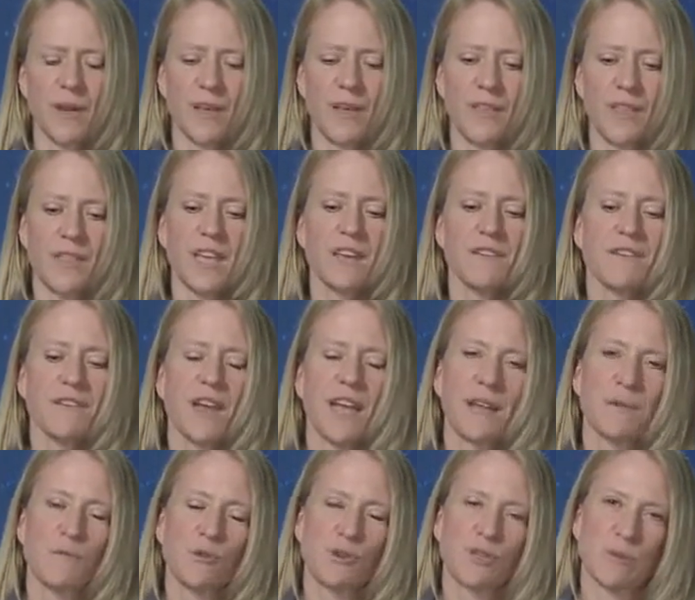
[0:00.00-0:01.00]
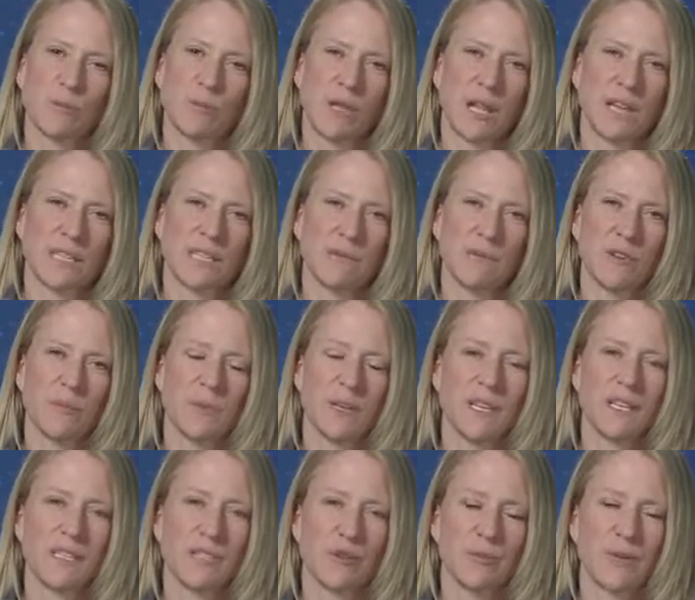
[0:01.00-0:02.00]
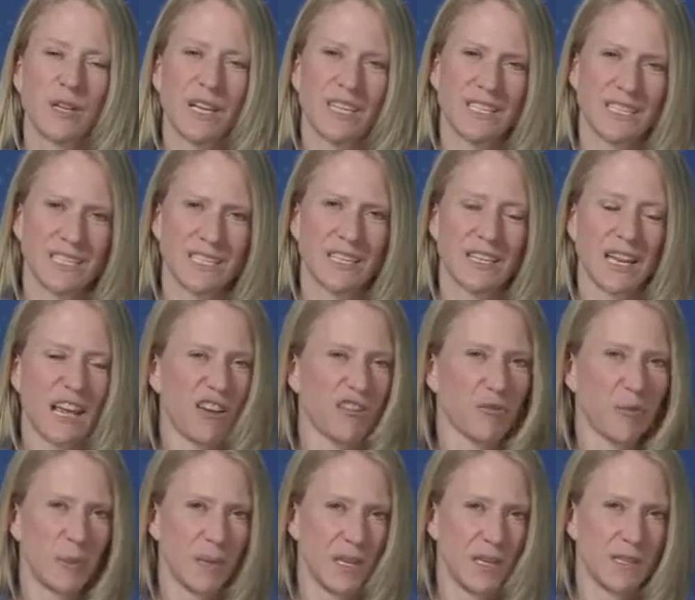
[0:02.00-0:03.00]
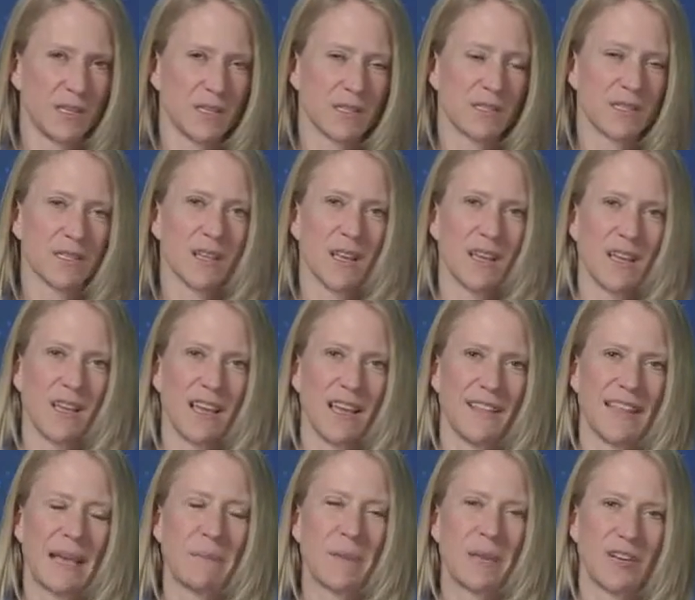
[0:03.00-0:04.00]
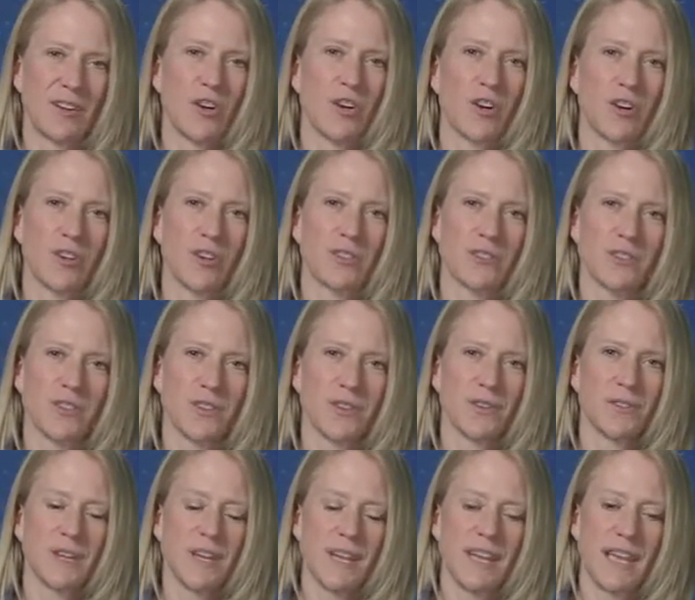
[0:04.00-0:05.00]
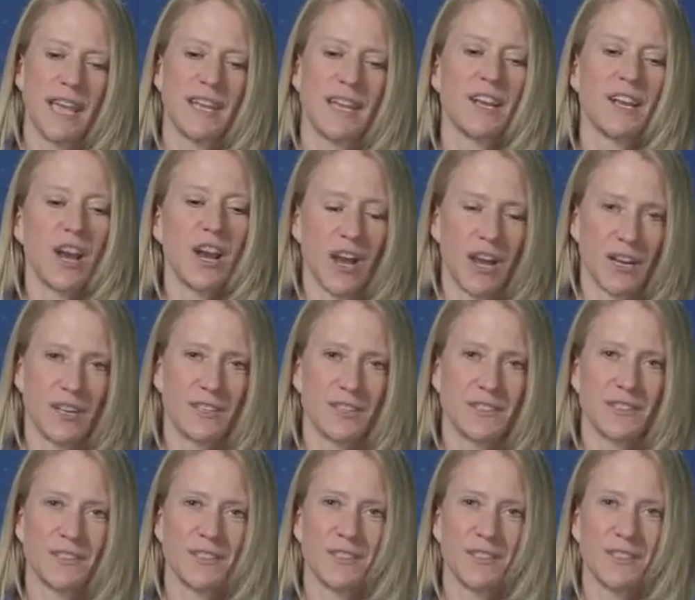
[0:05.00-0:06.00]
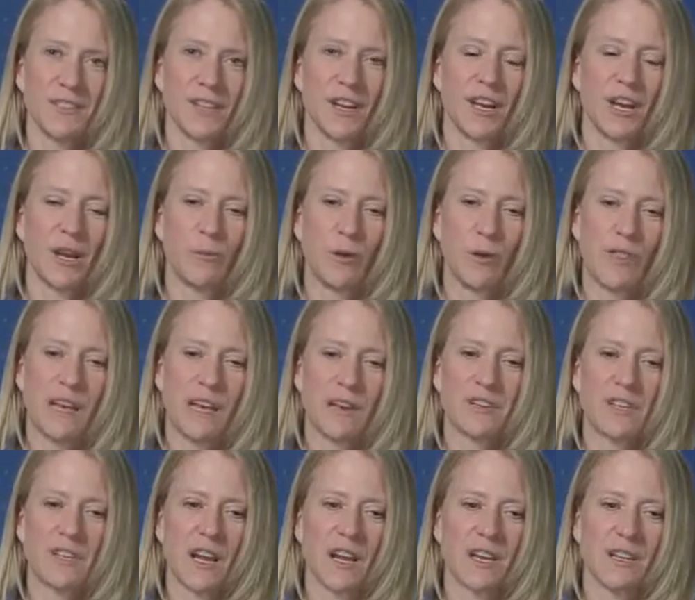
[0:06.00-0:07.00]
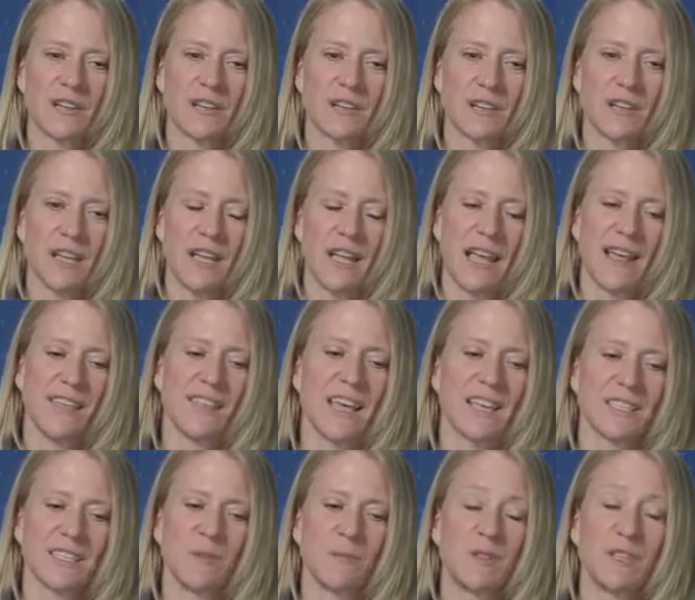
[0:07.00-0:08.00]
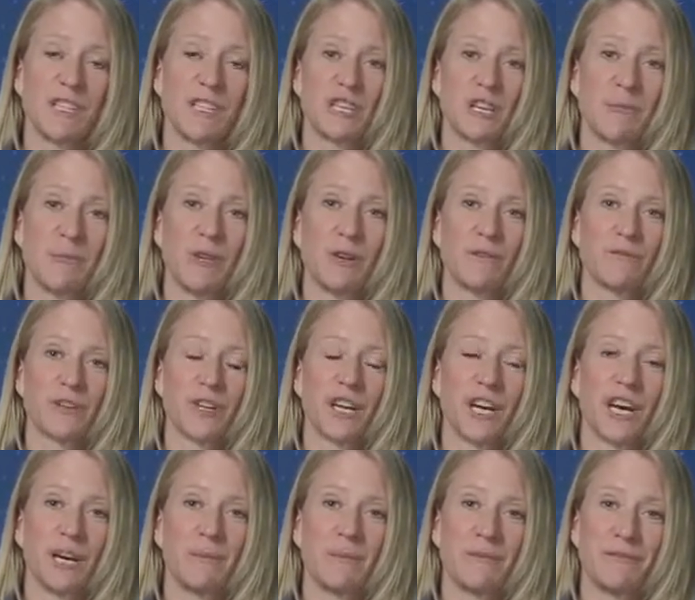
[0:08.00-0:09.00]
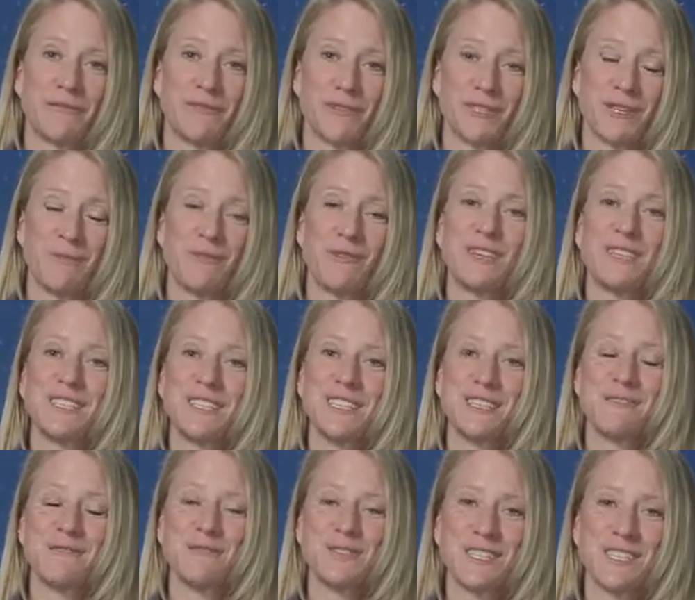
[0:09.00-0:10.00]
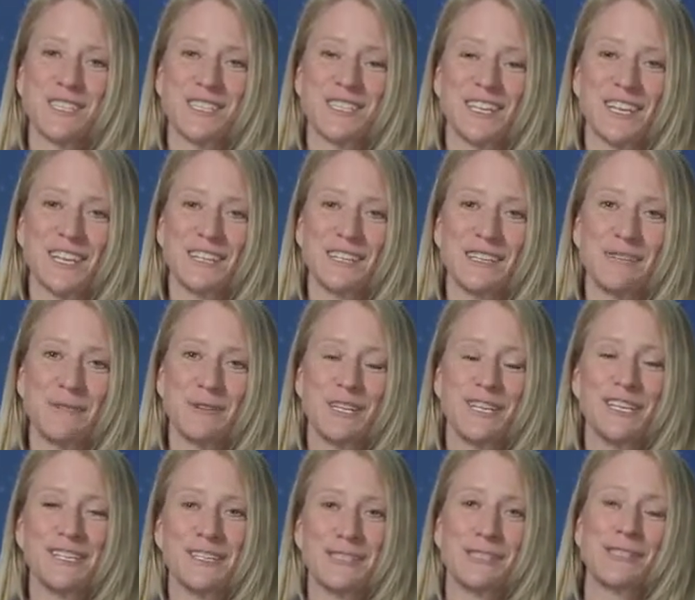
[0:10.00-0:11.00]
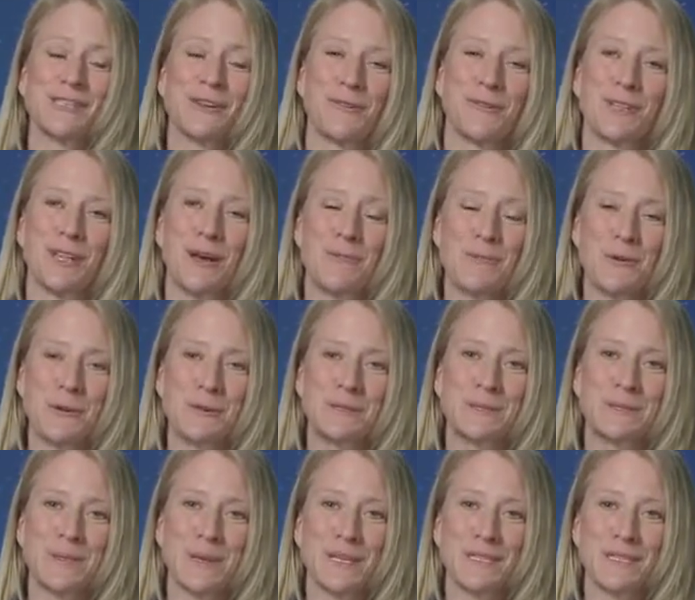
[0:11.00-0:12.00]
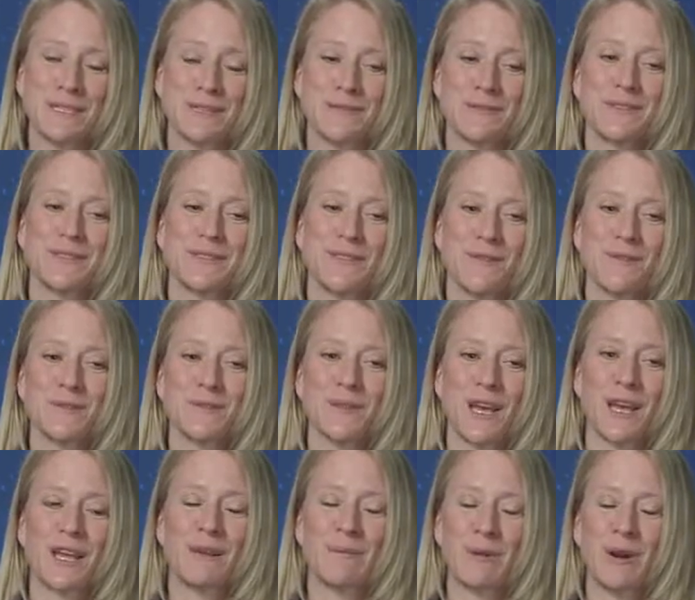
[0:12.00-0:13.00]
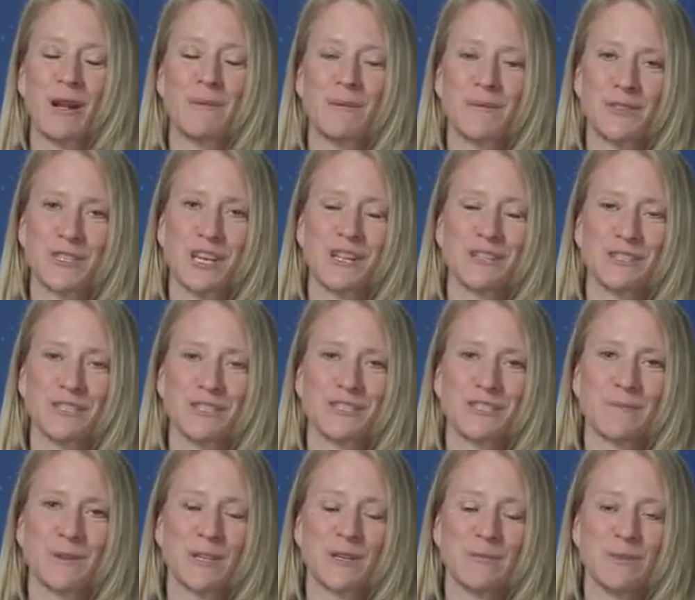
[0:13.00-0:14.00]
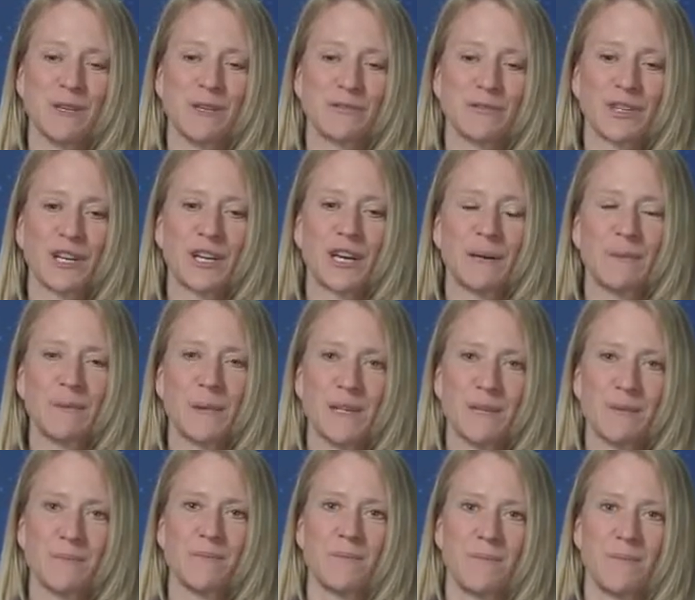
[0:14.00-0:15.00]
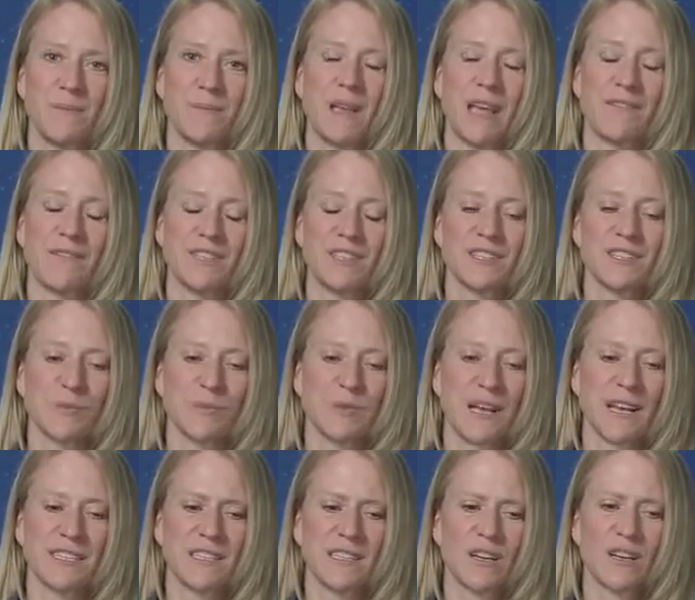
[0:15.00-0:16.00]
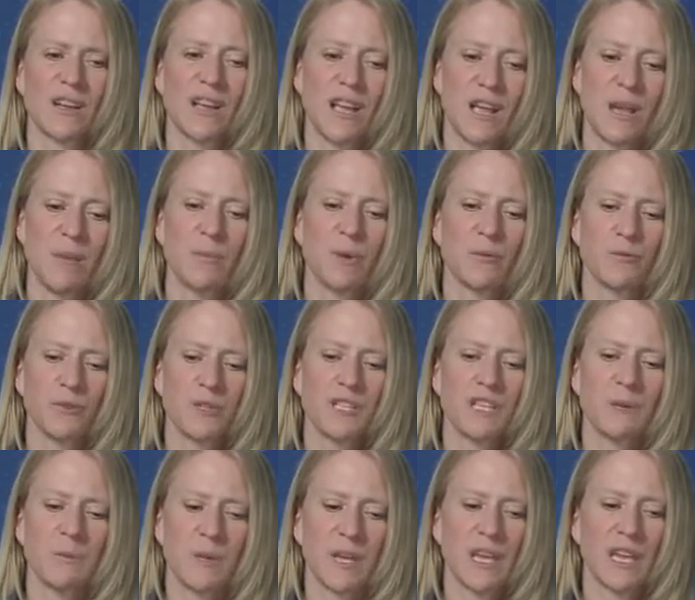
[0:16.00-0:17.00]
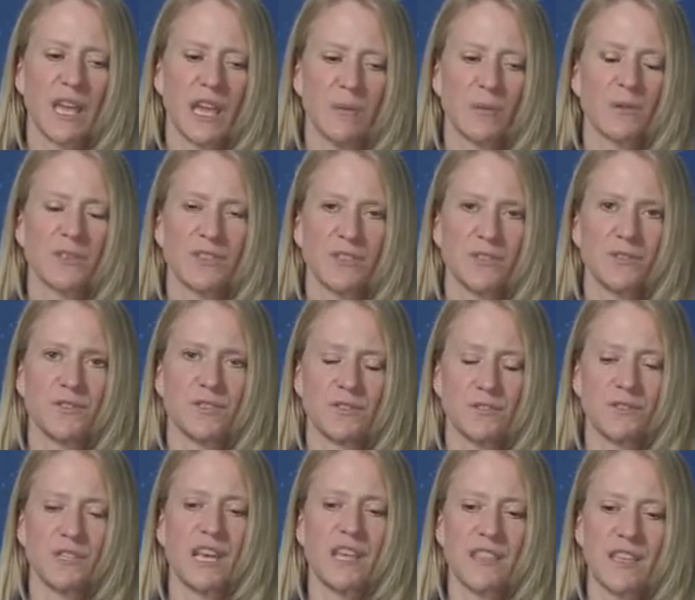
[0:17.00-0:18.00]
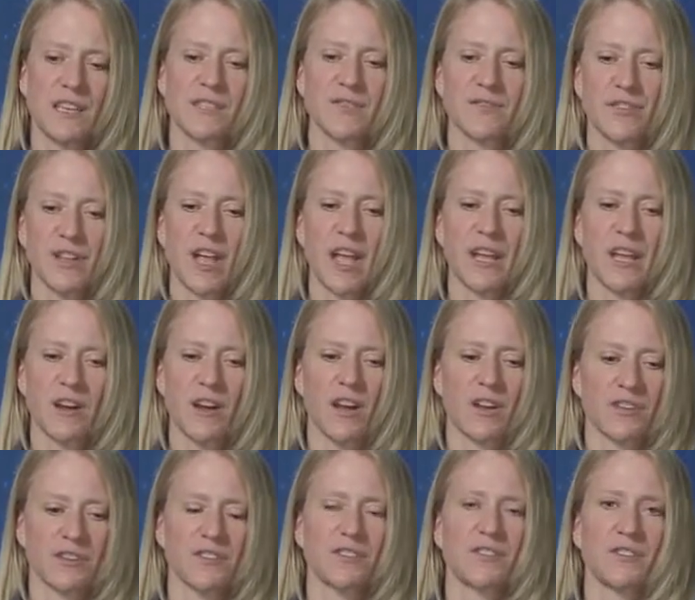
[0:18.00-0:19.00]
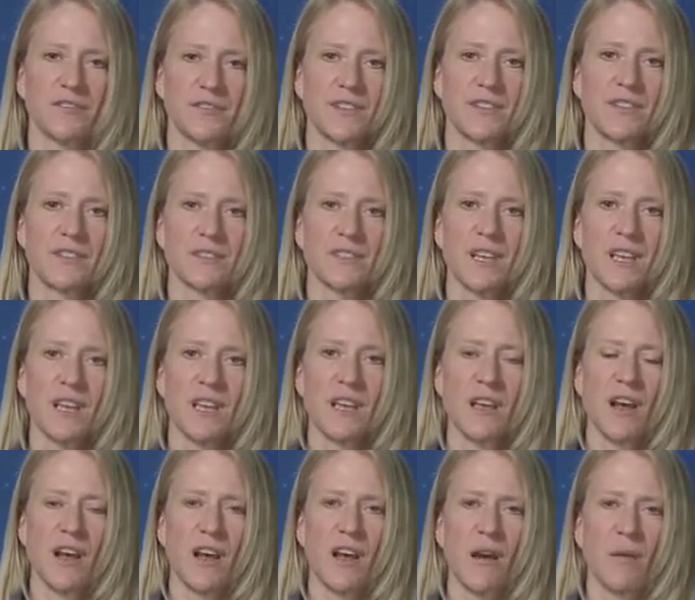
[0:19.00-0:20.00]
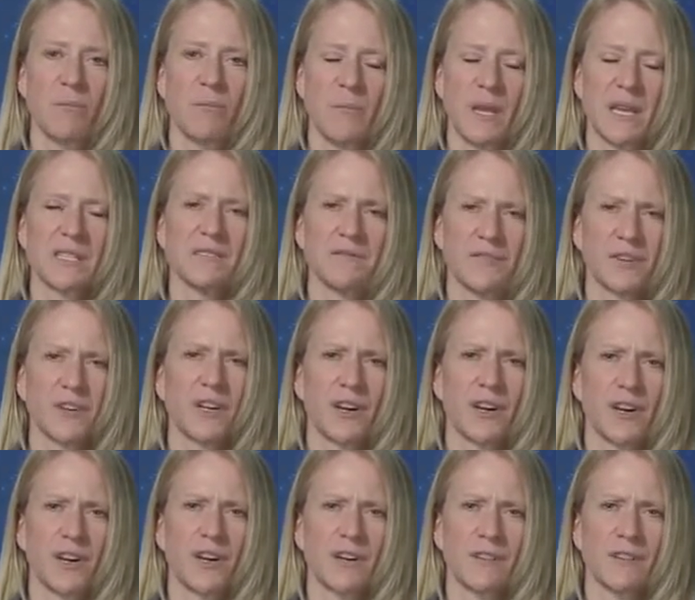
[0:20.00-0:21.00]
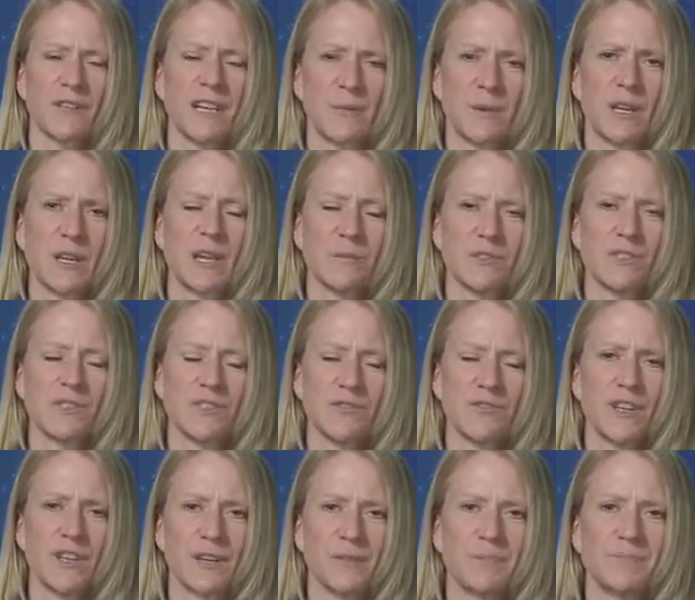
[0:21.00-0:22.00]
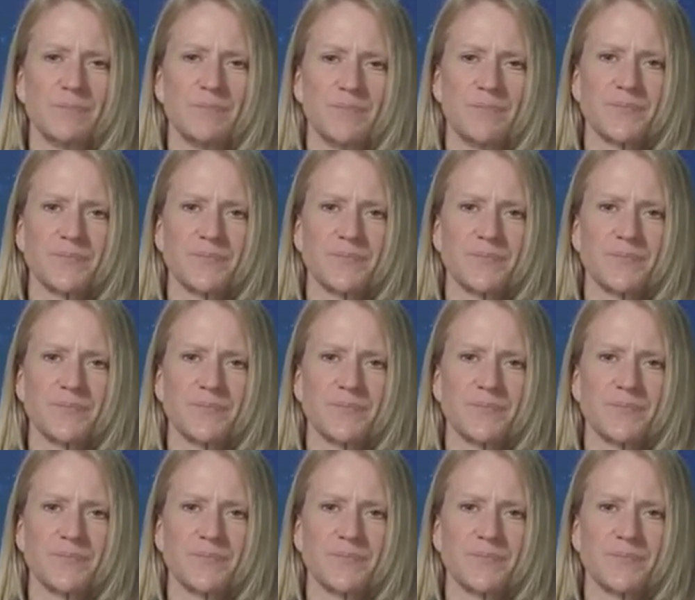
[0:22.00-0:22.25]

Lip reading: I think if I had more supplies it would have been easier, but I didn't have pins, and that made it hard also. And an iron, without an iron, and that's something that could be overcome if for some reason it was decided that we need to sew a lot more in space. Those kind of challenges could be overcome by having the supplies there. But really being able to lay things flat on a surface makes it very hard, not being able to do that.